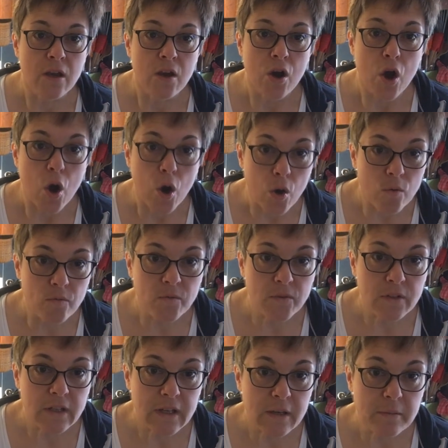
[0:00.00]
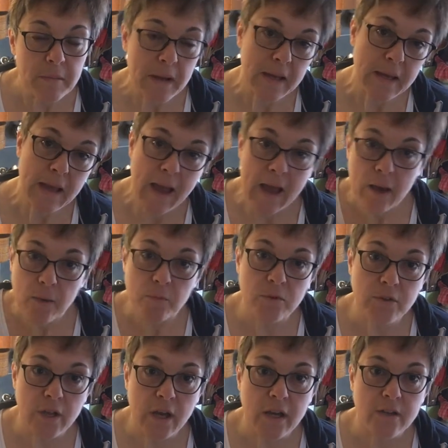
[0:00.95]
Hopefully my cat
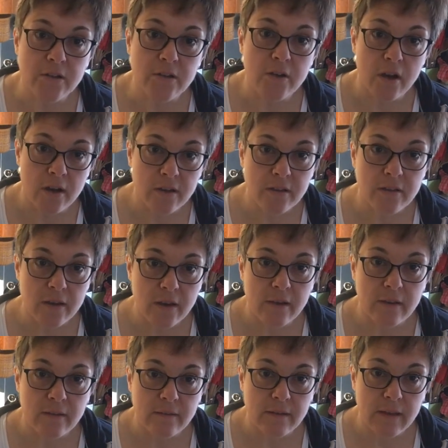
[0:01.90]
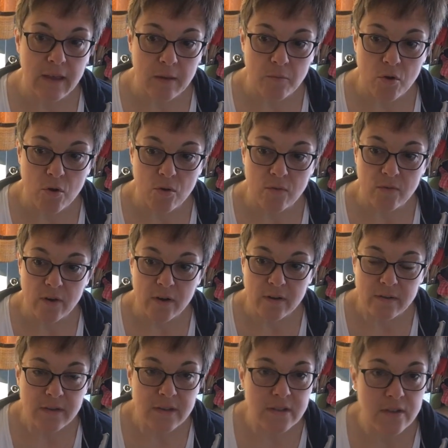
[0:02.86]
will not knock the camera over.
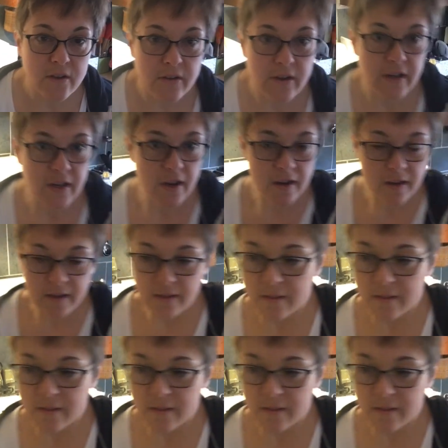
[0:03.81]
He's already knocking